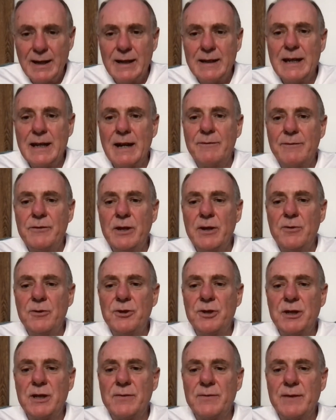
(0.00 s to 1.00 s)
Yeah,
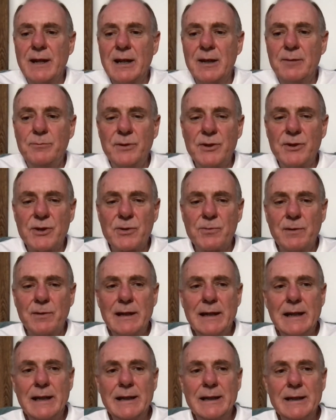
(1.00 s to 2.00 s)
future developments will
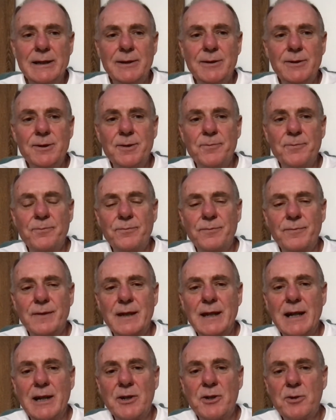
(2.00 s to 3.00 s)
include
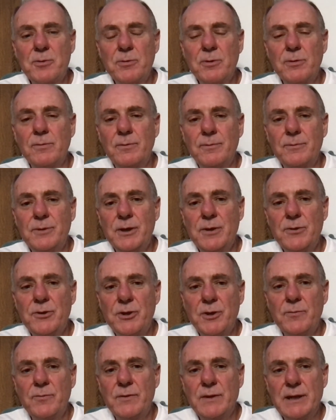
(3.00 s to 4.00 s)
the actual
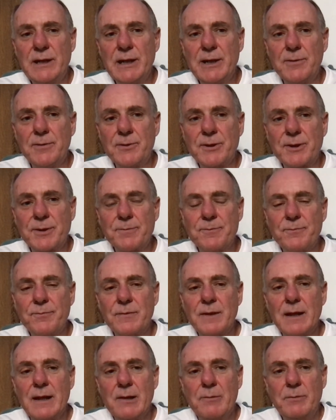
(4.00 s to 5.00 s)
YouTube videos,
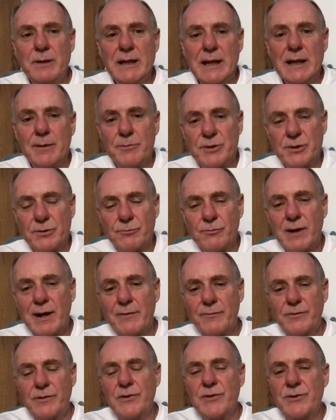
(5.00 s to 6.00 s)
being able to
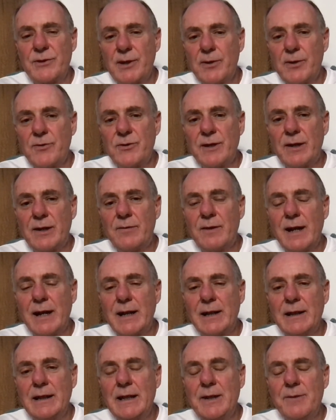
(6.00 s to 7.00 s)
reference those
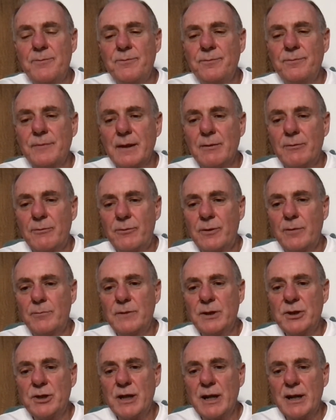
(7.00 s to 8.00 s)
directly from
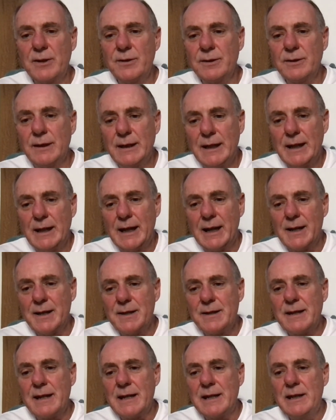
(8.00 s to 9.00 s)
the channel
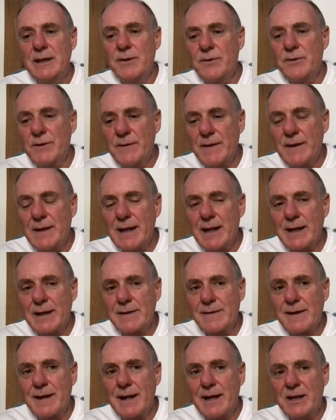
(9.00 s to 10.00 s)
and take you to the
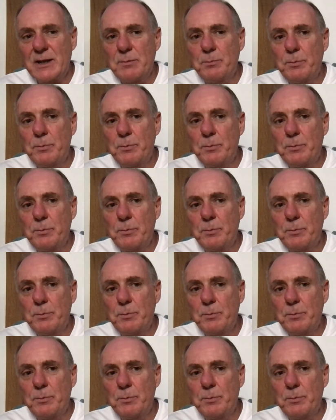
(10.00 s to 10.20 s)
exact